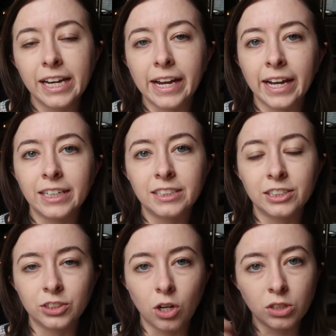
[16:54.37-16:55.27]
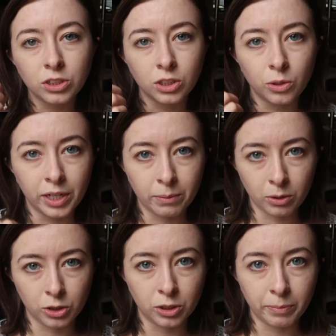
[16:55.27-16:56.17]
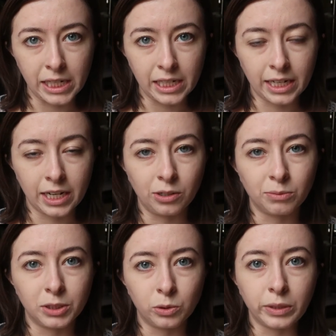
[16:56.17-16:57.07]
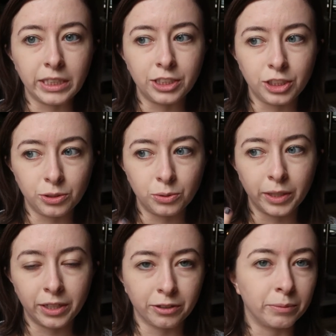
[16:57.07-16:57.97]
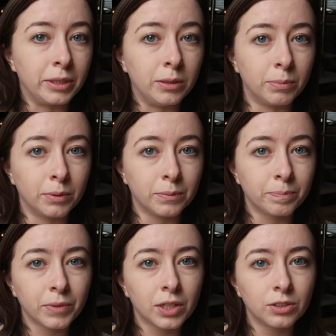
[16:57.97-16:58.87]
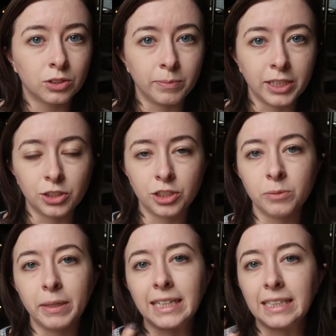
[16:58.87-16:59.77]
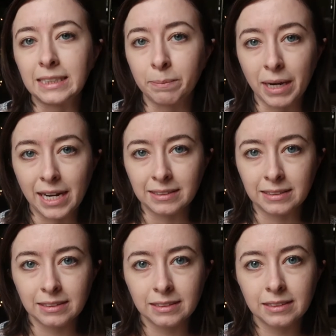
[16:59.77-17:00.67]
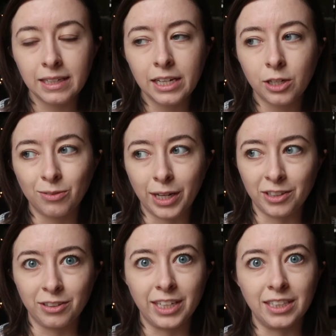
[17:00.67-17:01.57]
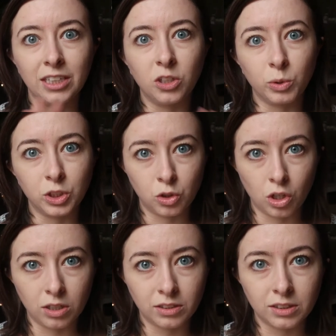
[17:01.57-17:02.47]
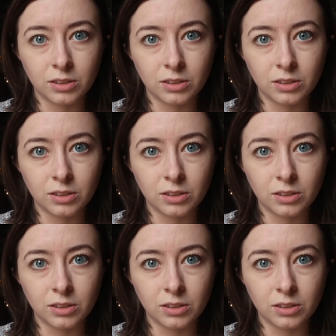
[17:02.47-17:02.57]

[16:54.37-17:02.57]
And there's also an emotional bank account between you and other people. So make sure you're making deposits rather than withdrawals.